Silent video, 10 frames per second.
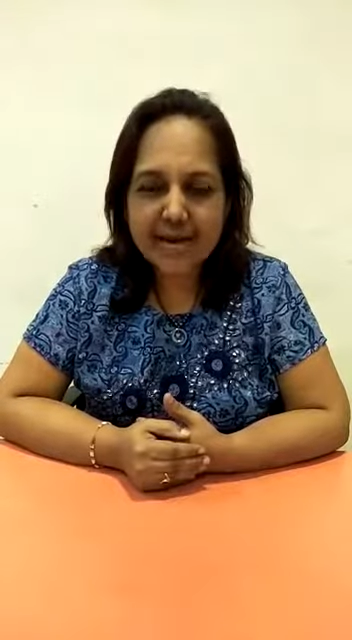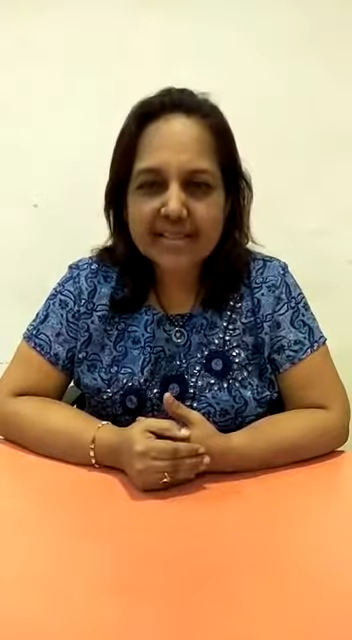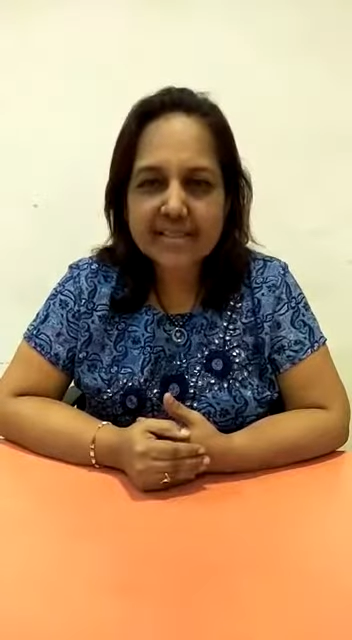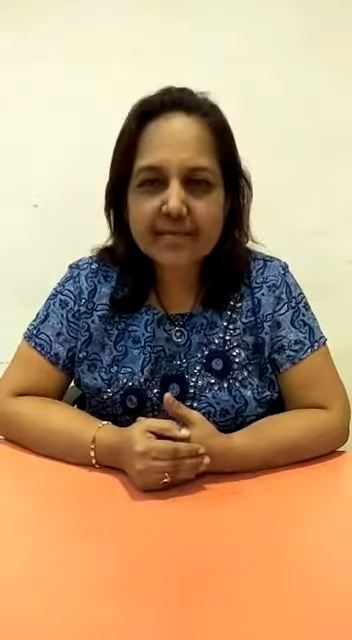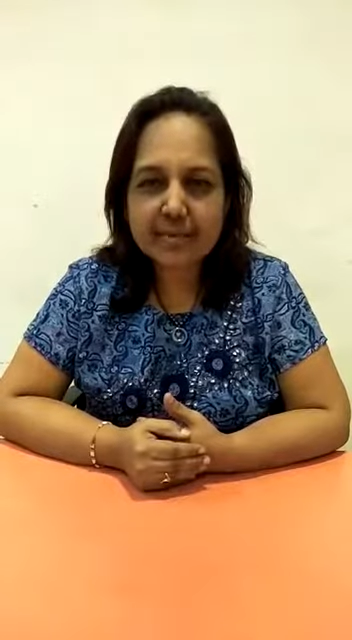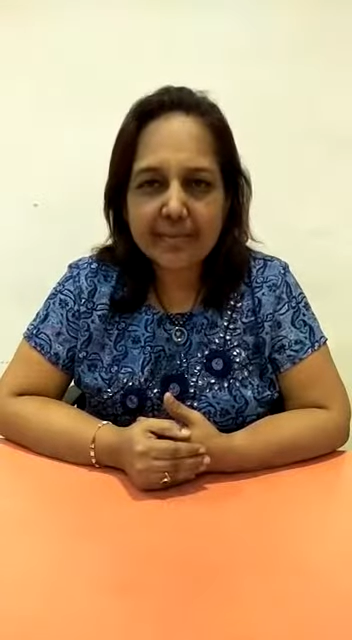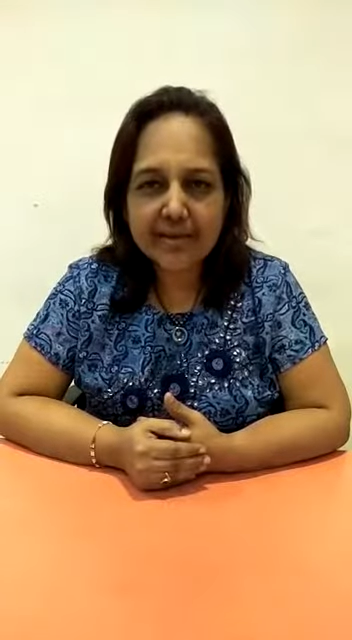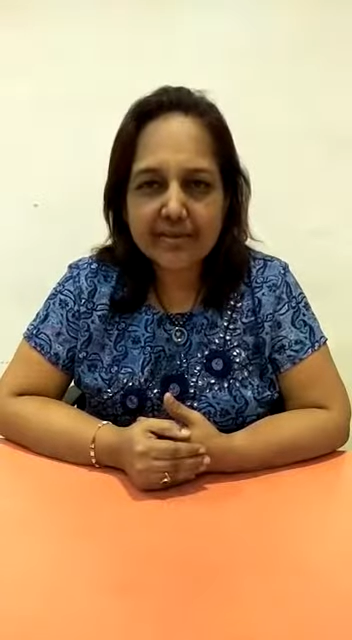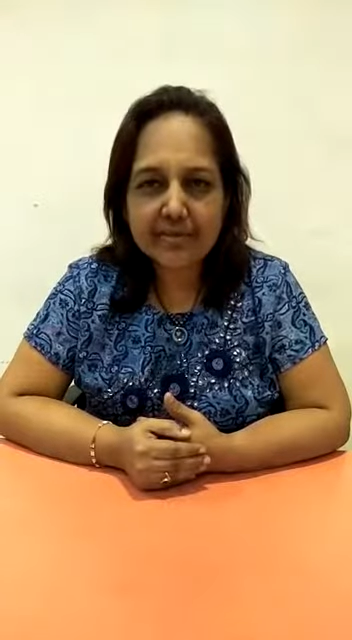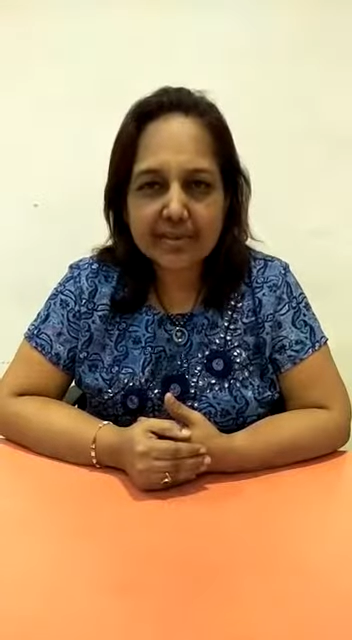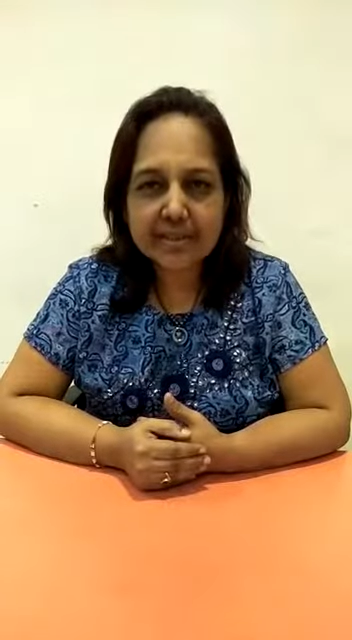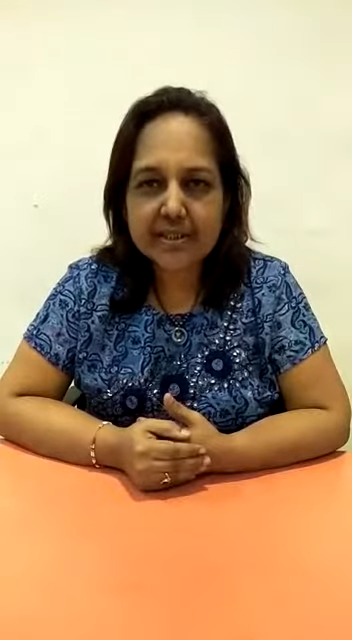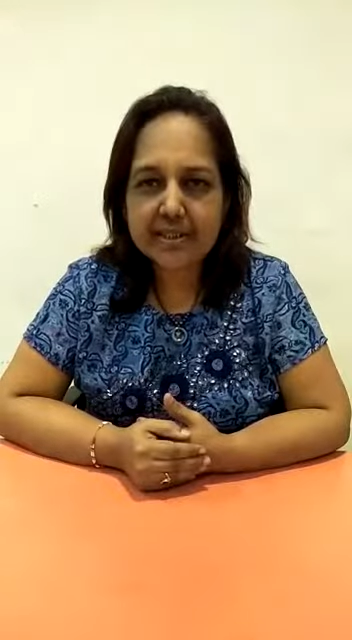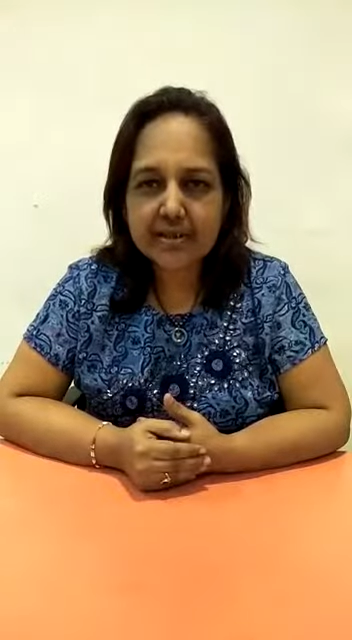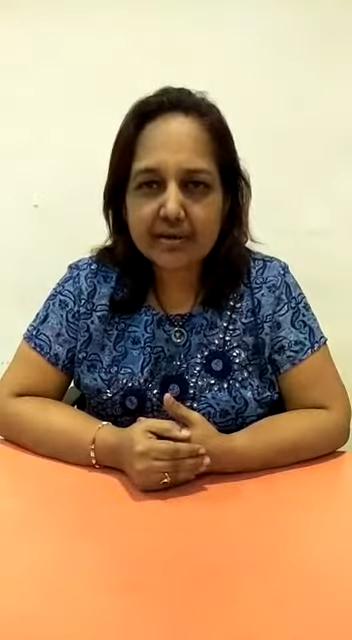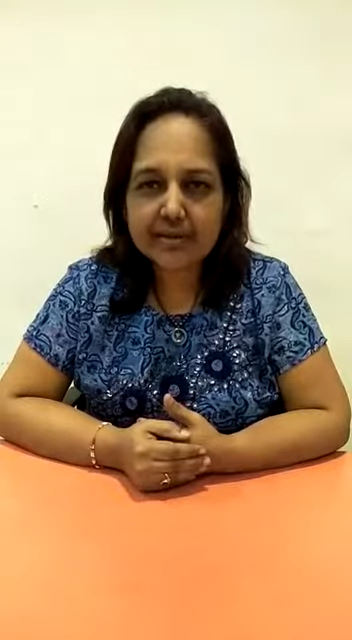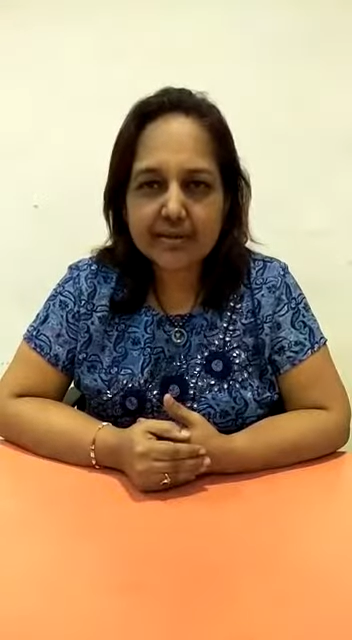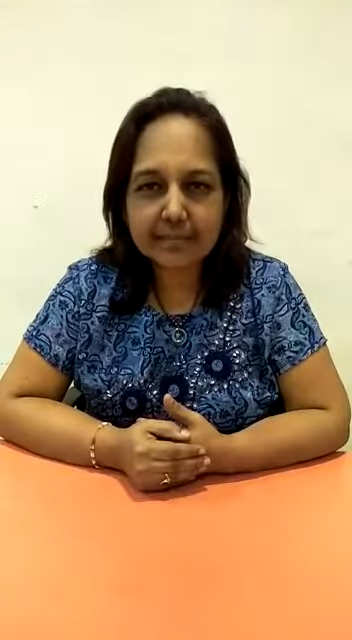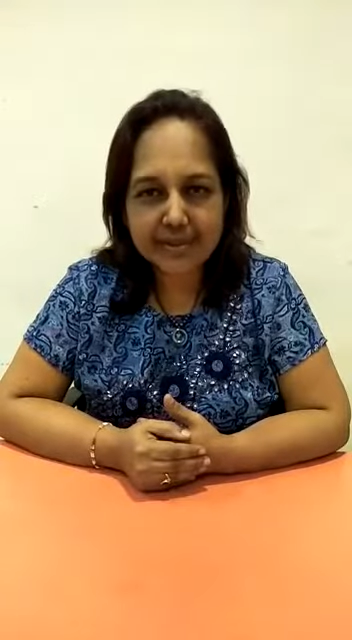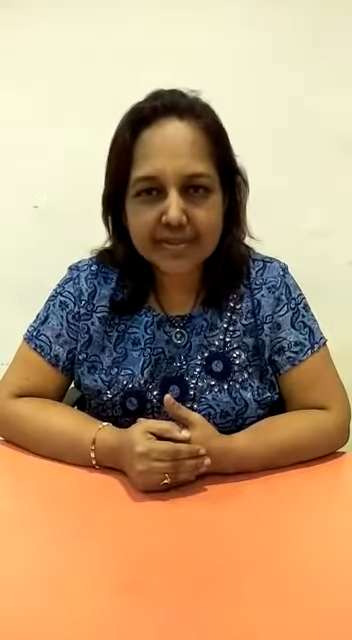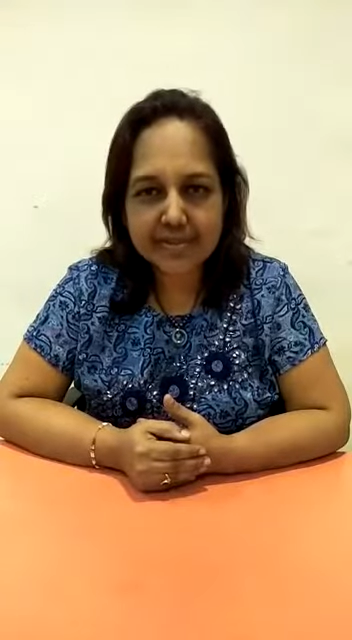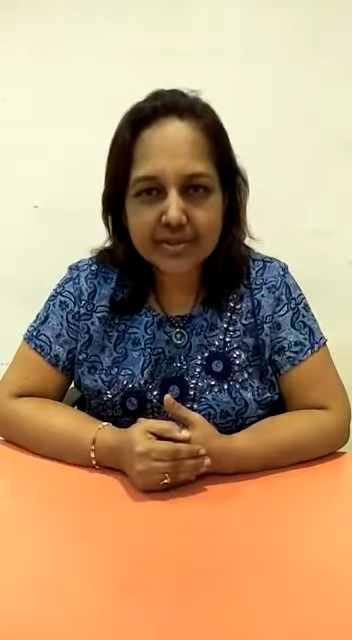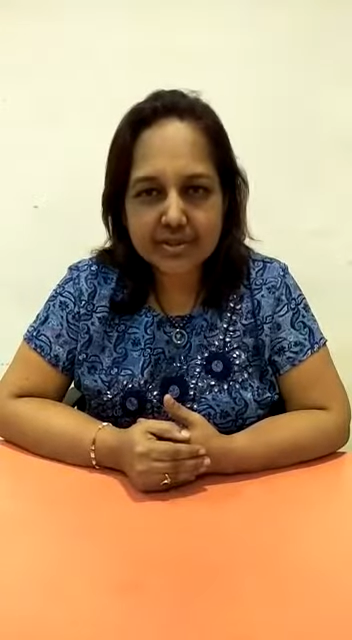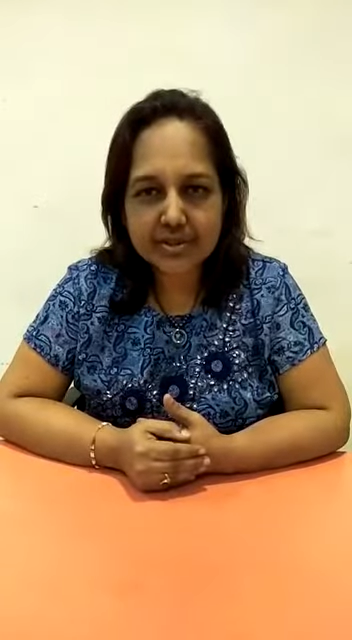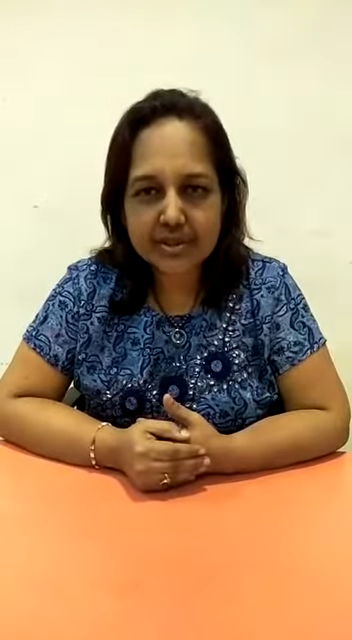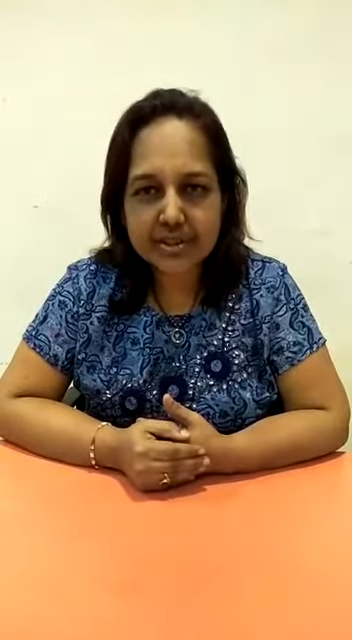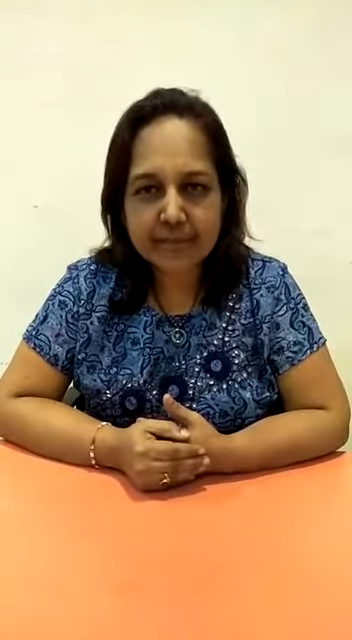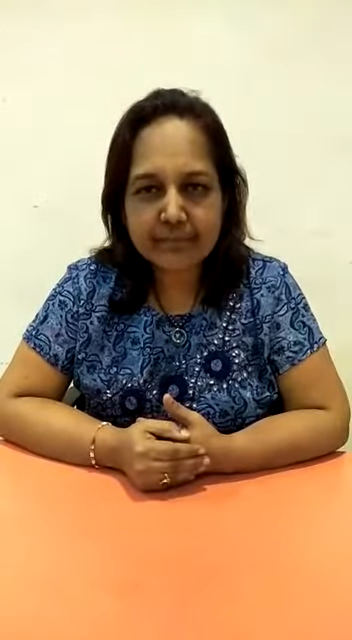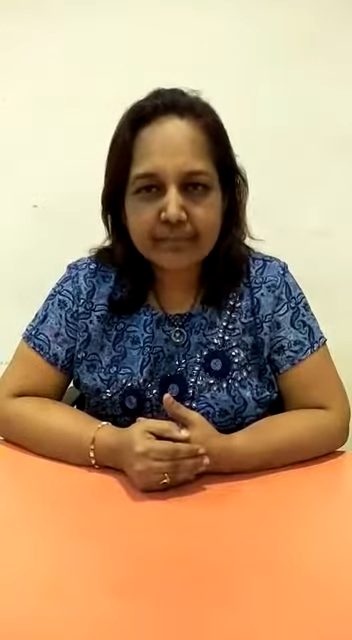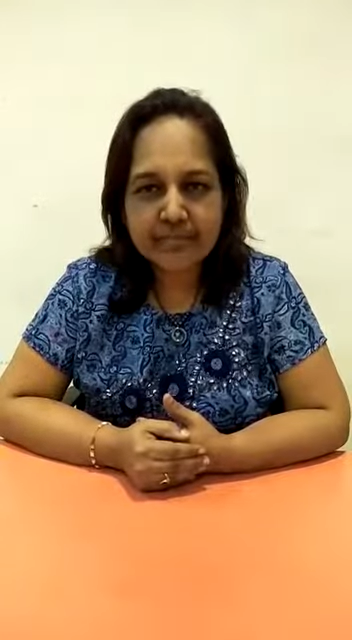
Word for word: maximum accuracy on the passages.